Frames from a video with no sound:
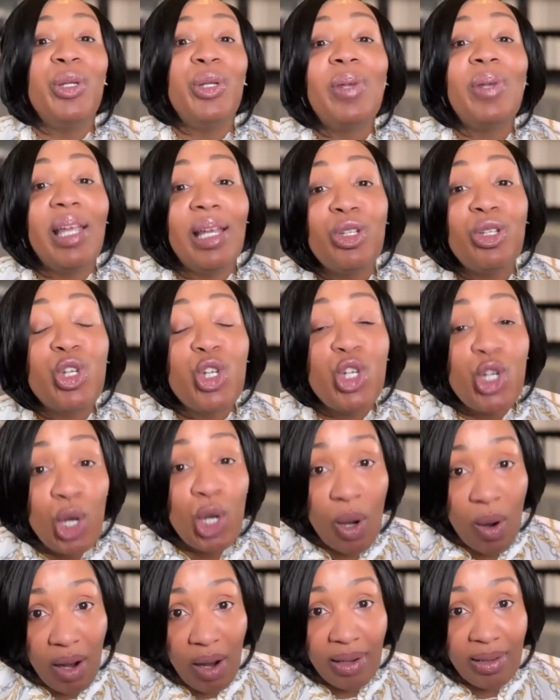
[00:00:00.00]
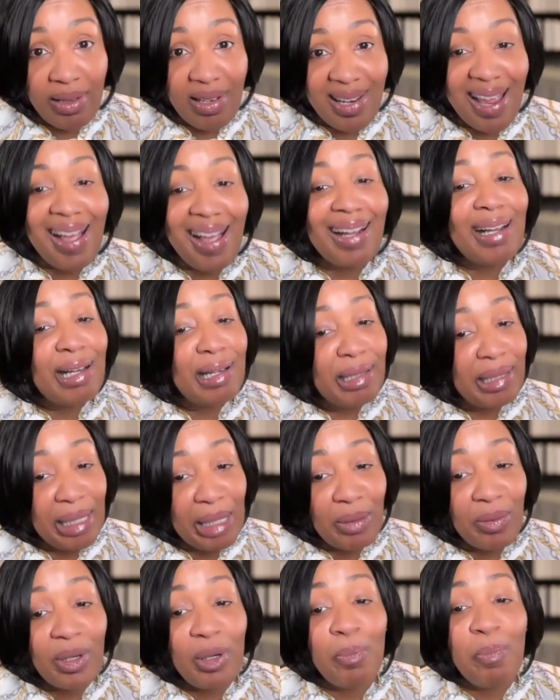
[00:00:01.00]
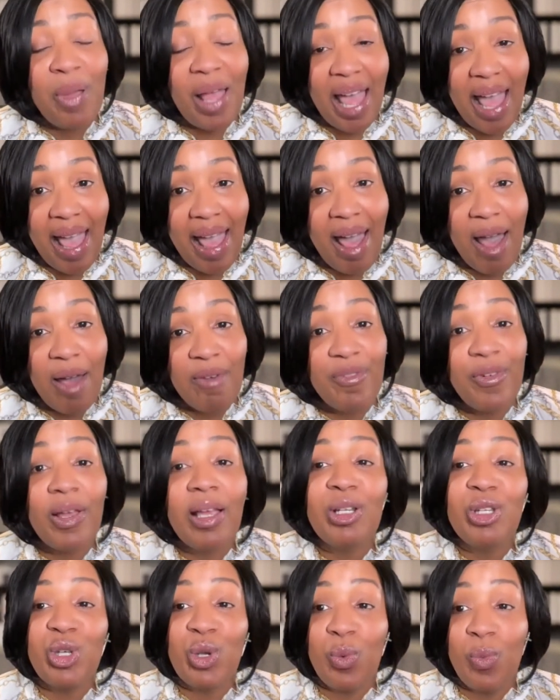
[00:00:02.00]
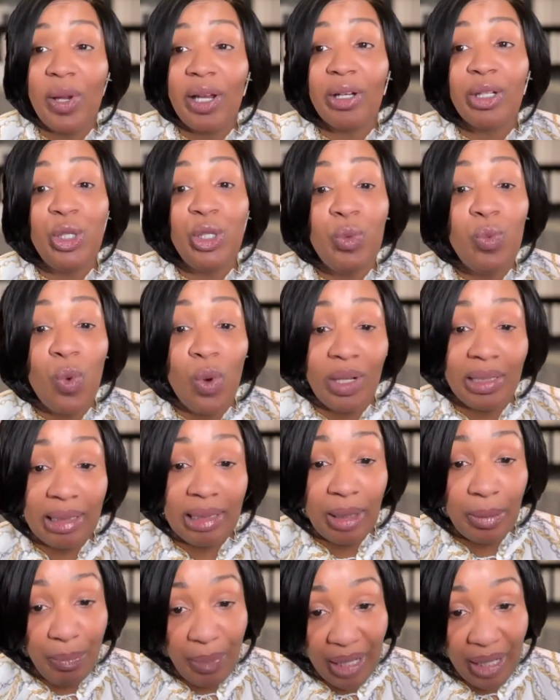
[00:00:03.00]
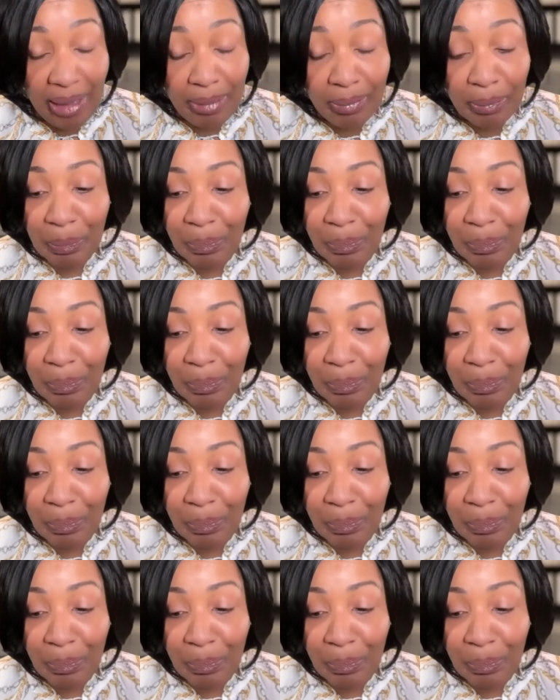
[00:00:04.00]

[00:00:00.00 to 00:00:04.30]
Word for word: you can chart a clearer path to where you want to be.